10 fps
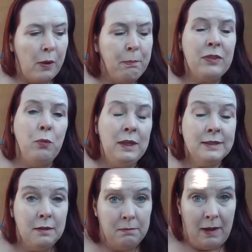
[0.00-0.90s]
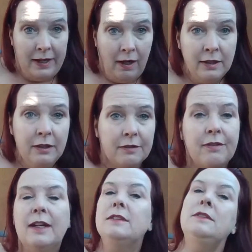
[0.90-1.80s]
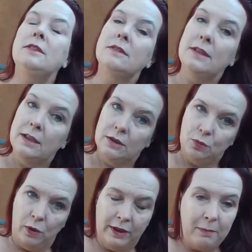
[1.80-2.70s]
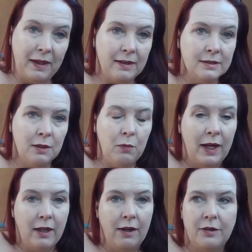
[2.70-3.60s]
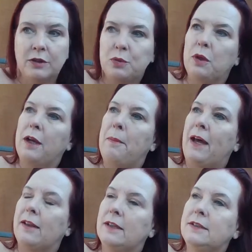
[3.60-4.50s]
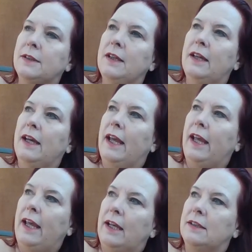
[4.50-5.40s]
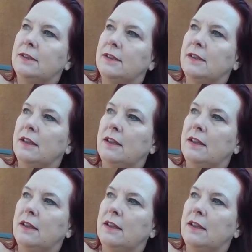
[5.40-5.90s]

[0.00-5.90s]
But the reason my author friend is worried about this and why authors worry about this is